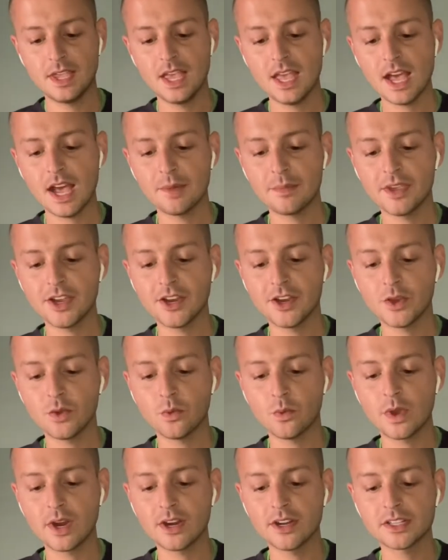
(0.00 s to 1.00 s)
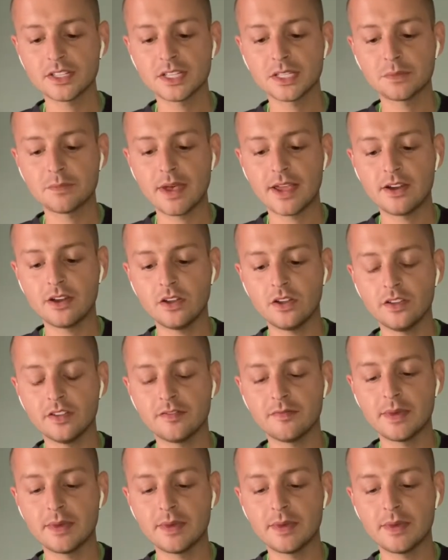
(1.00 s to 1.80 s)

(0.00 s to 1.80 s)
I'm hearing, where has this been all of